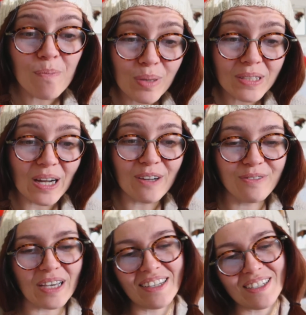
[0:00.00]
but
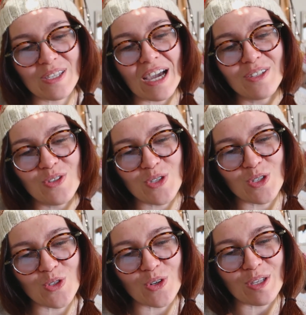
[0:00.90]
I just
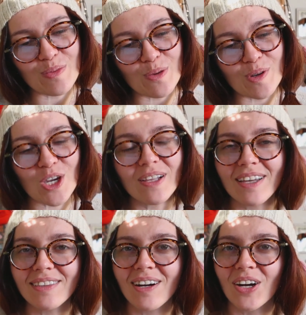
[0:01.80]
enjoy them so much. I
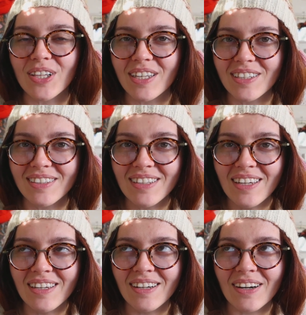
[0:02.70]
like the harlequin.
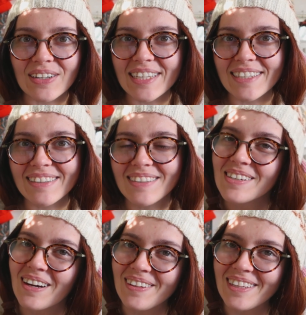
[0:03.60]
It's
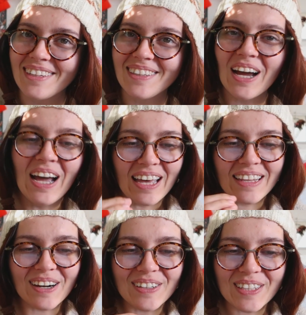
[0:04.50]
a harlequin, yeah.
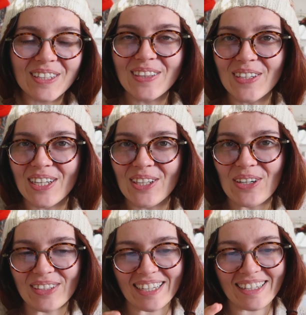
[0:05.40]
The harlequin look a
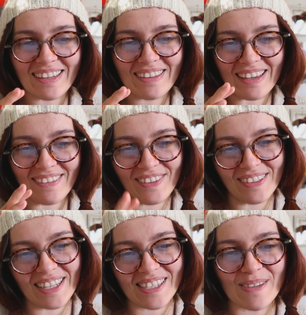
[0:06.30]
lot, and I feel
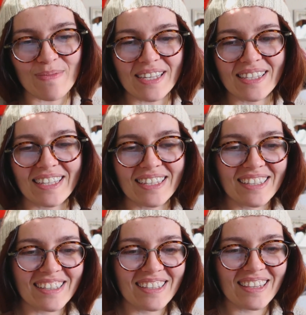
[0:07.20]
like something like
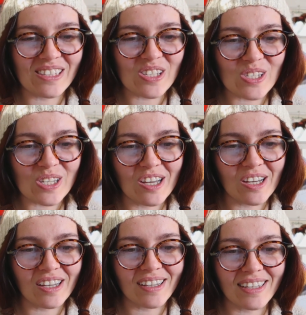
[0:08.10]
this
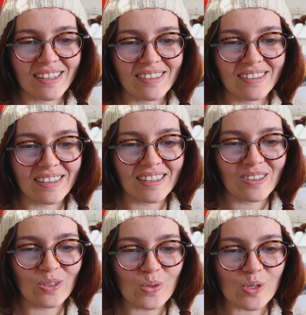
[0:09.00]

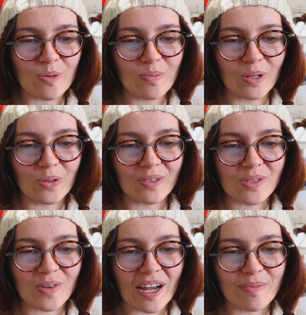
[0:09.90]
can use up a lot of
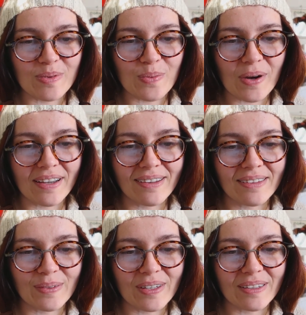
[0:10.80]
scraps
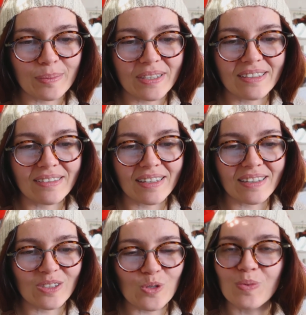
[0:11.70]
while being
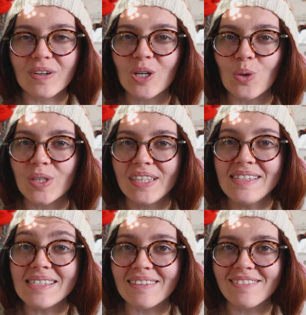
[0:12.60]
like super
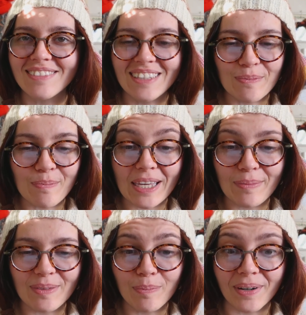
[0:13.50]
cohesive,
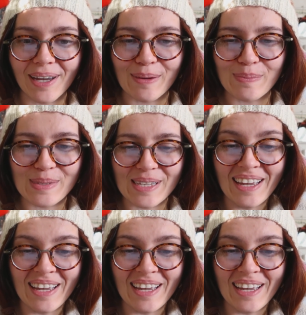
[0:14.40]
maybe, perhaps.